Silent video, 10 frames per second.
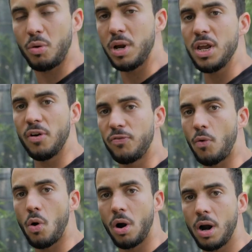3 or
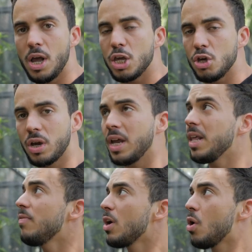4, you could
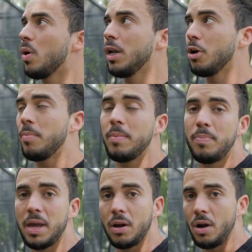even go a little bit
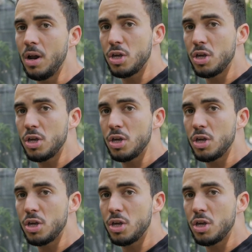bigger.